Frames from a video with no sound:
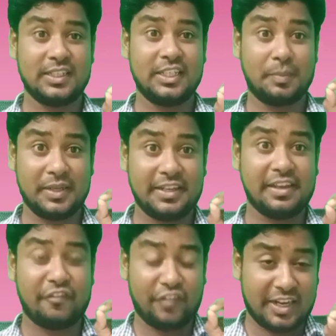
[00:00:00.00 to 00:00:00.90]
It may
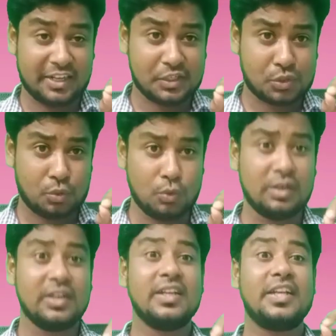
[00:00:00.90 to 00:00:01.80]
de-affiliate the
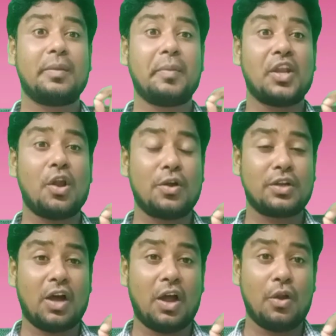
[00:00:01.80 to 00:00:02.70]
school. It may
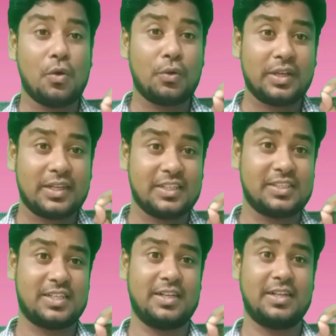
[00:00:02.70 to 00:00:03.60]
not allow the
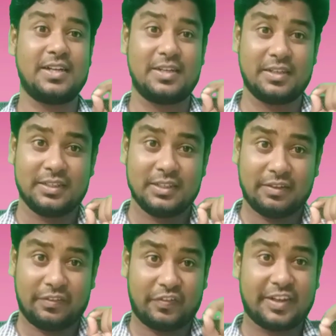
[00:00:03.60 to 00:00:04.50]
10th standard,